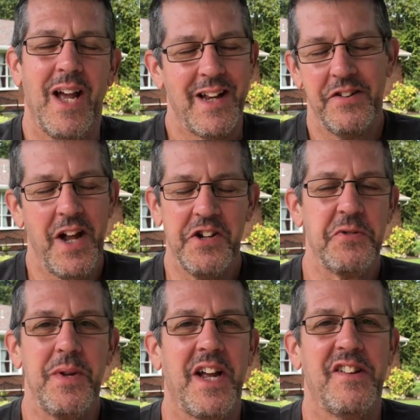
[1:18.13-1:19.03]
And that's not
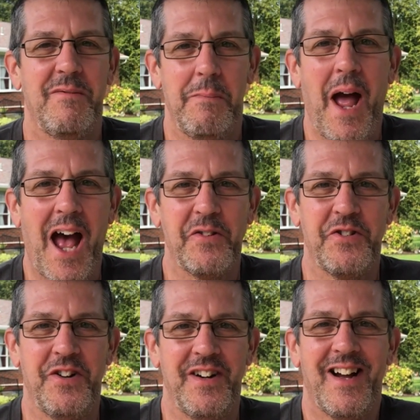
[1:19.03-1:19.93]
just because I'm a
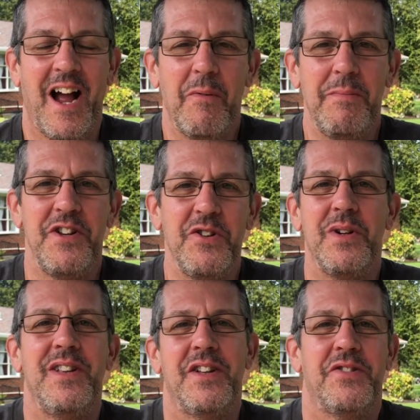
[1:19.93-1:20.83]
pastor. I would be
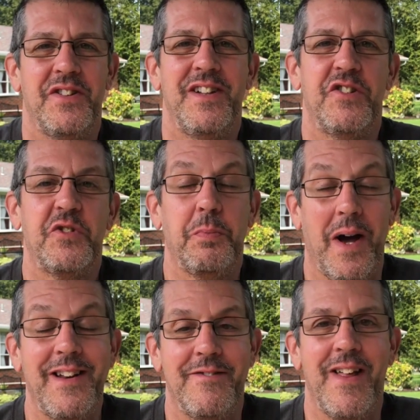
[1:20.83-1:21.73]
doing this in
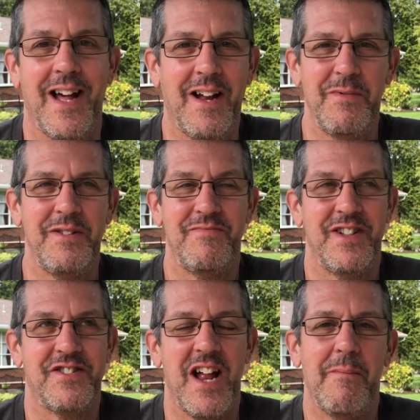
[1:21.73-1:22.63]
spite of that. I mean,
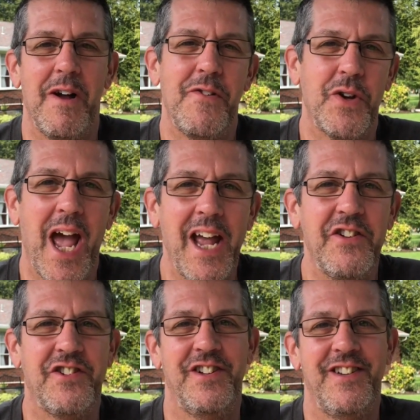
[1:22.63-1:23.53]
it's not my
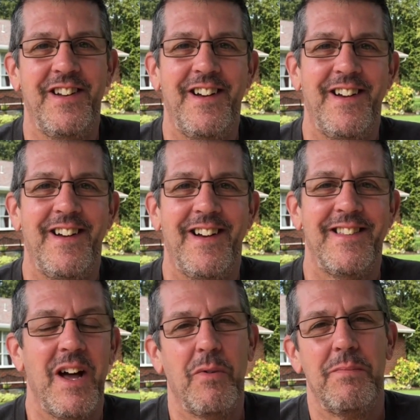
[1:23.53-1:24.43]
vocation
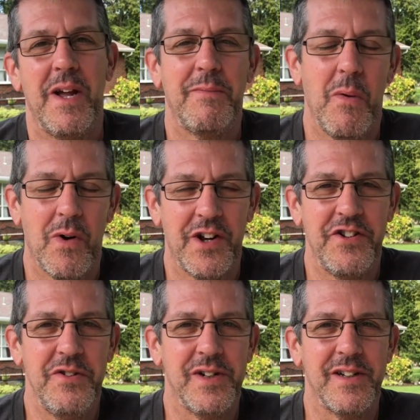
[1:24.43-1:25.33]
that would make me want
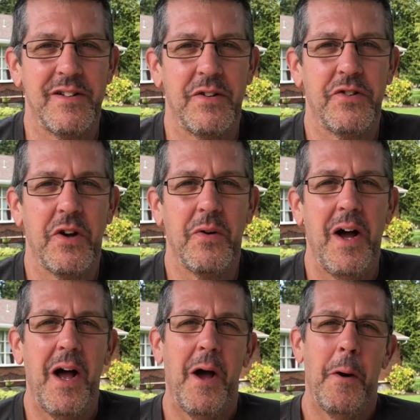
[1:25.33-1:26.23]
to do it. So
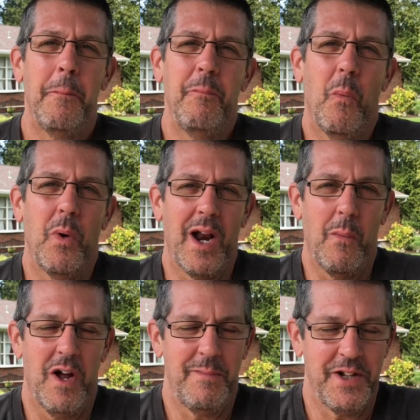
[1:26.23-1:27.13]
what I
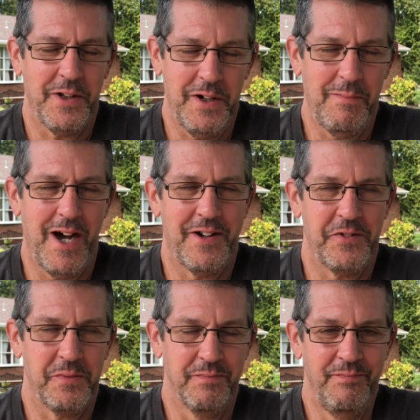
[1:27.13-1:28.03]
want to be clear about
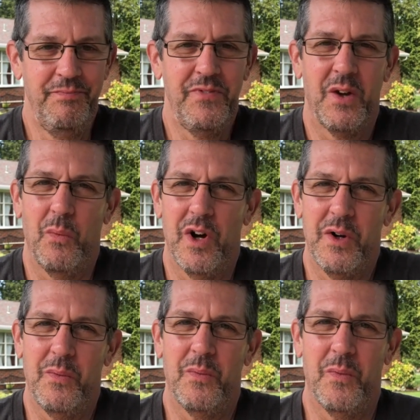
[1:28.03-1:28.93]
is what
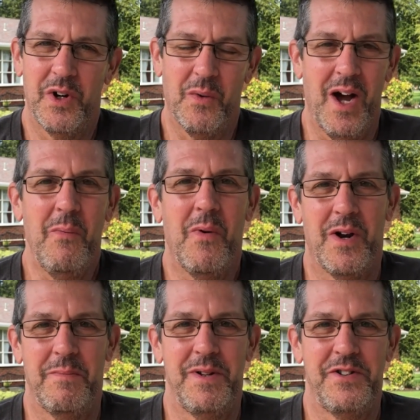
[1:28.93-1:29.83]
do I
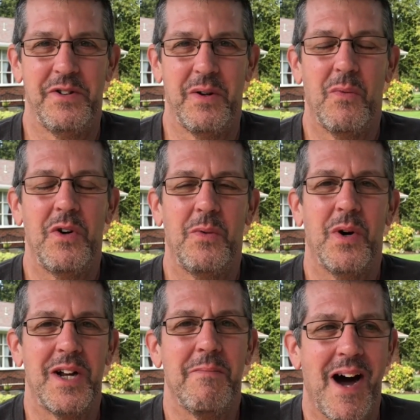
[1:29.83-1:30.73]
want to be doing?
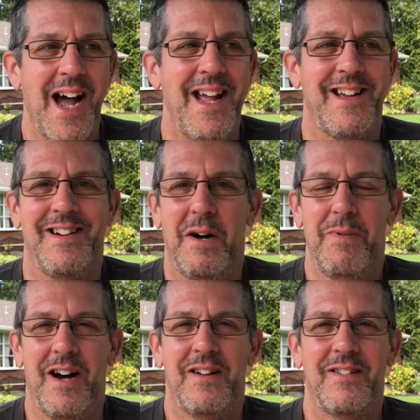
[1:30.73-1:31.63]
What am I
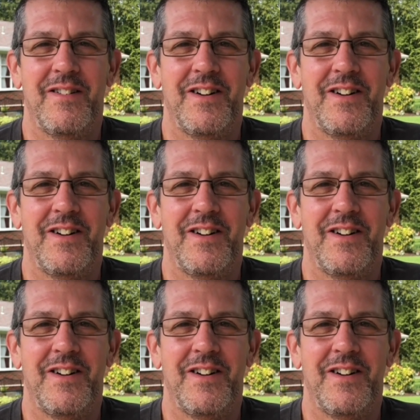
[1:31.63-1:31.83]
about?